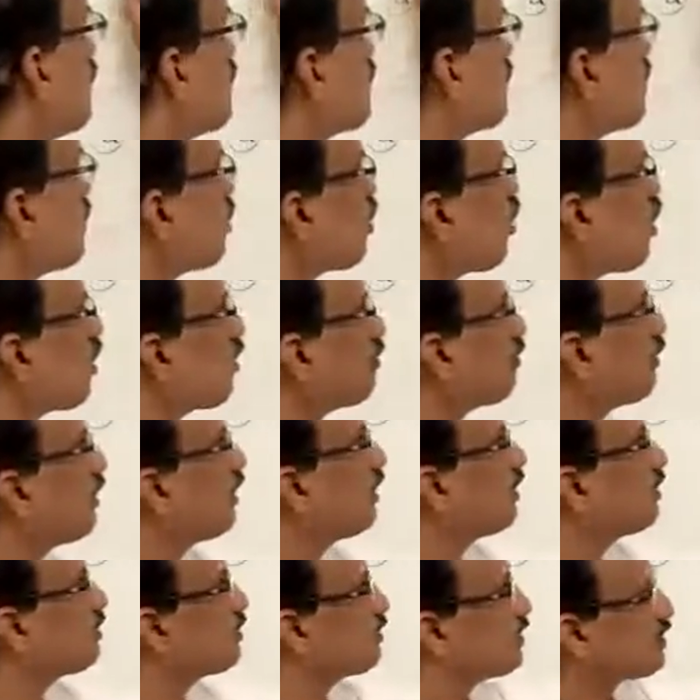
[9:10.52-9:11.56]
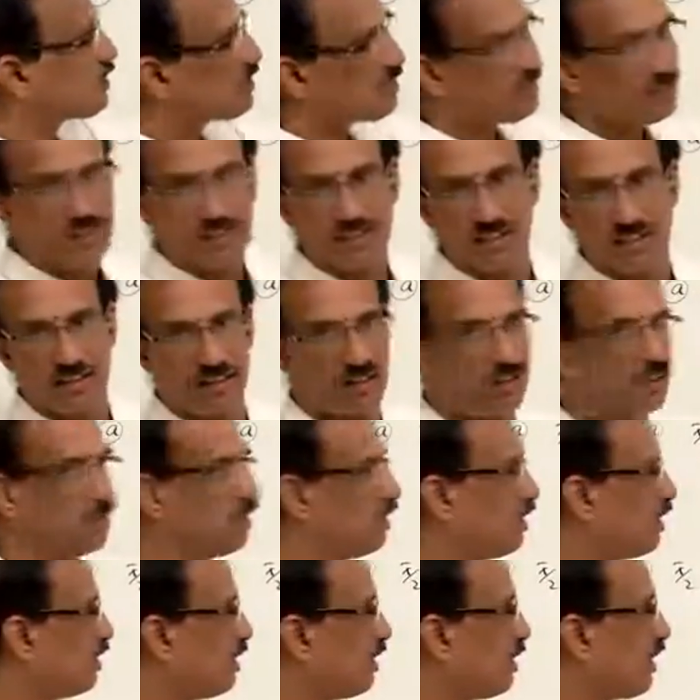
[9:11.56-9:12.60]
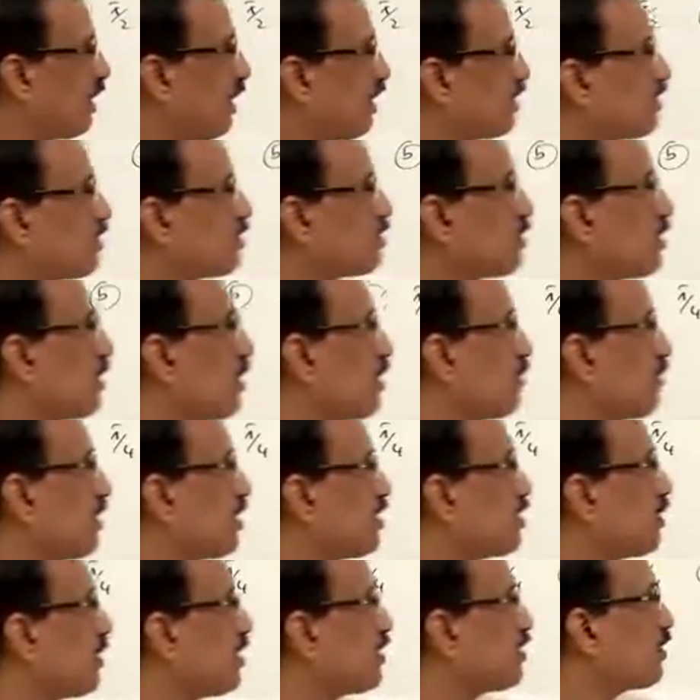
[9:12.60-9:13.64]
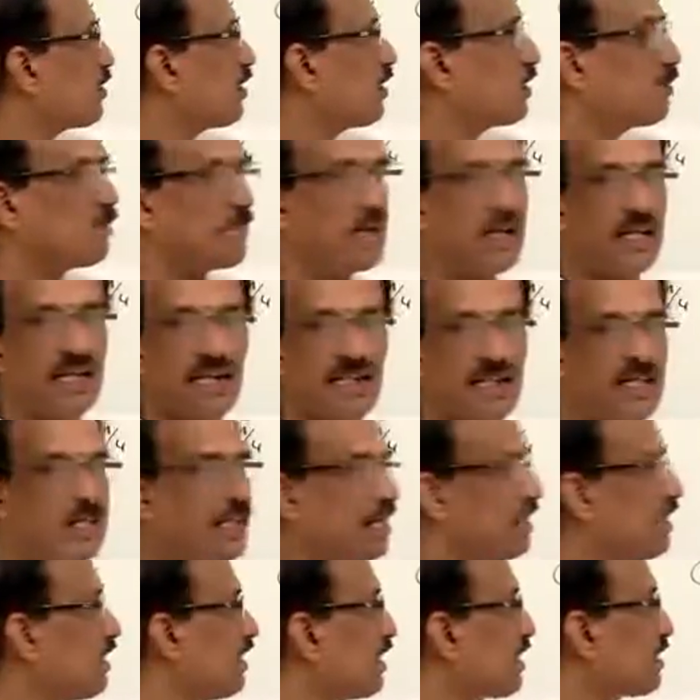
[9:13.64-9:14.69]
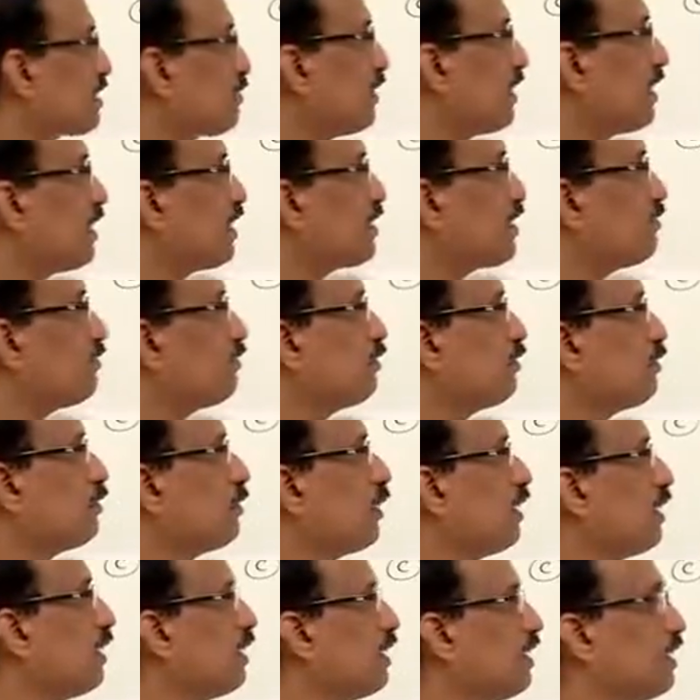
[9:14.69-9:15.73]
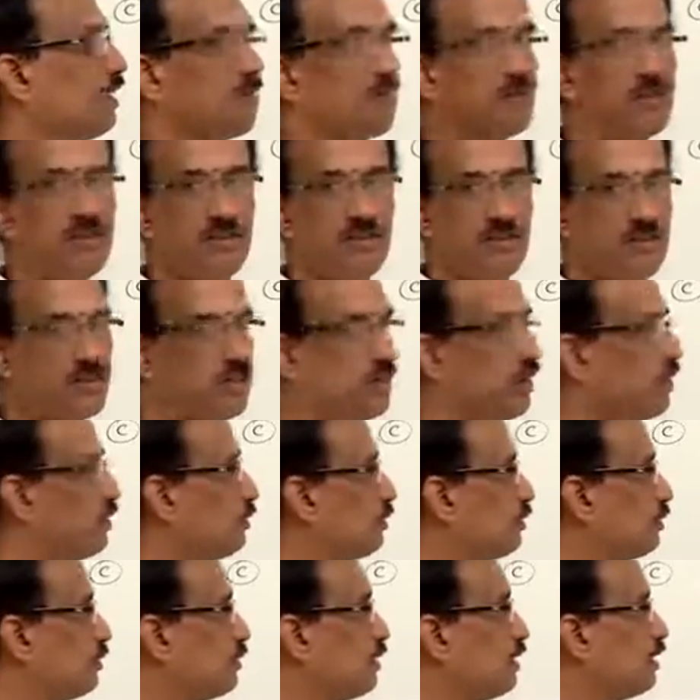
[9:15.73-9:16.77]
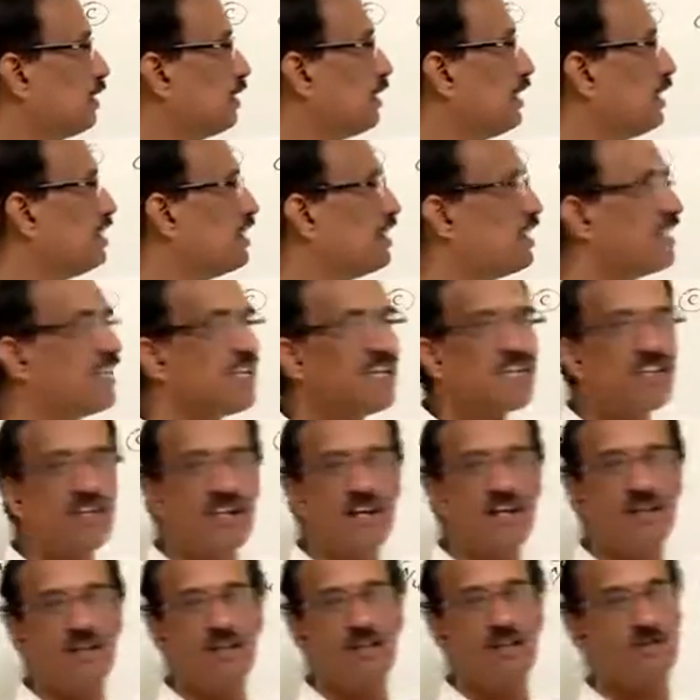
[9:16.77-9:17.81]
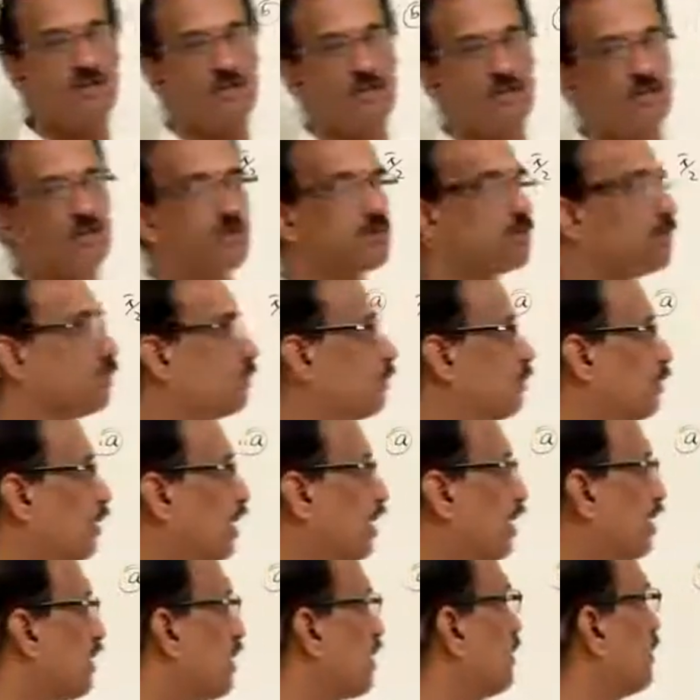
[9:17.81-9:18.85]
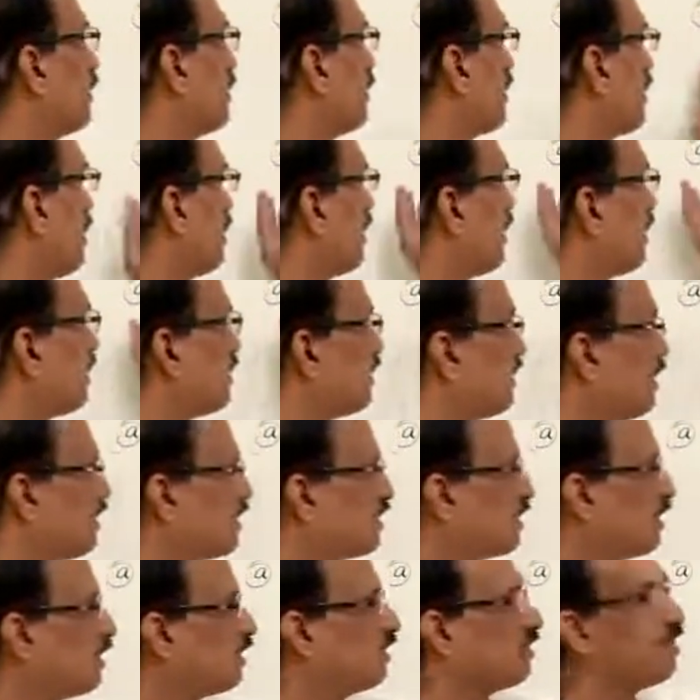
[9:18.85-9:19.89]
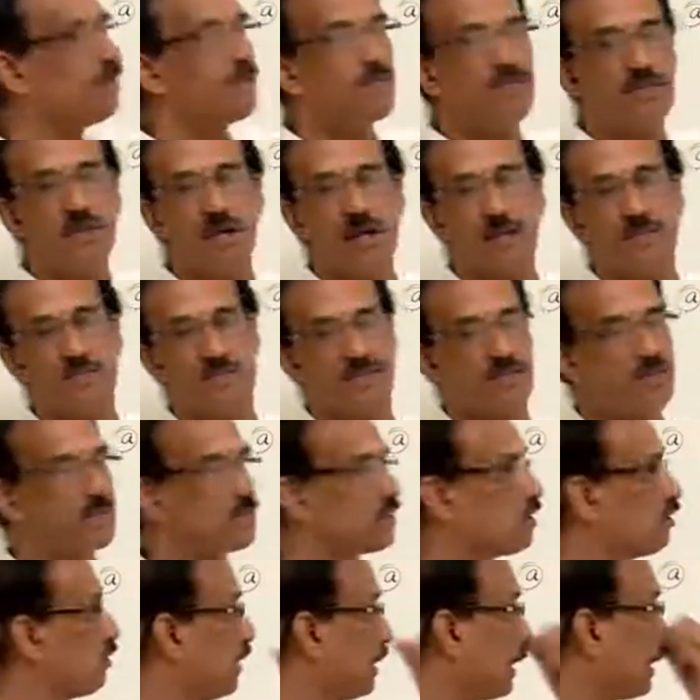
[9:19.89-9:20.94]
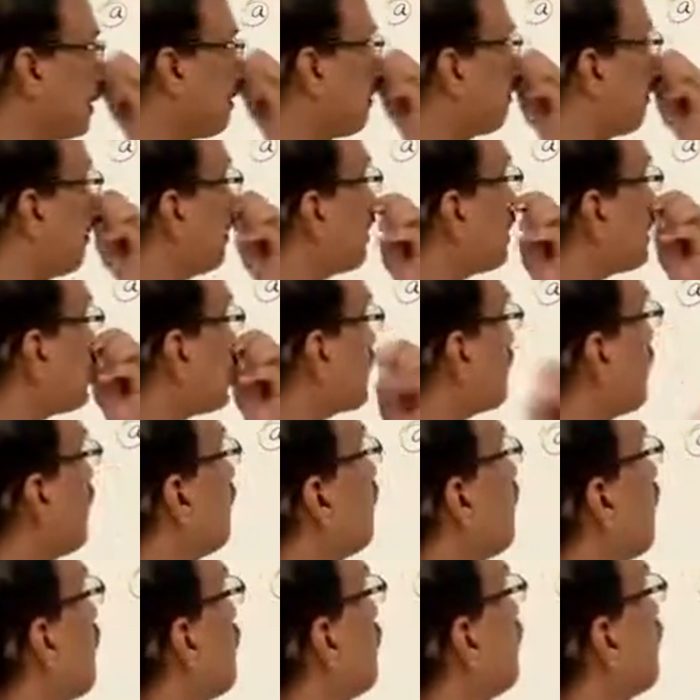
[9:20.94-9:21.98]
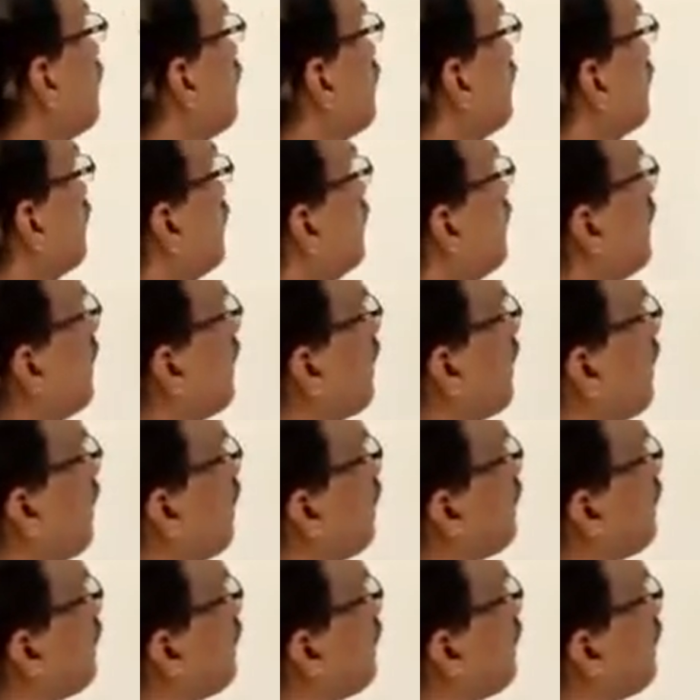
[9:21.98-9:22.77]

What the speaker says: normal to the circle x square plus y square minus 8x minus 4y equal to 0, then theta equal to what? These are the options. So we have what is given if the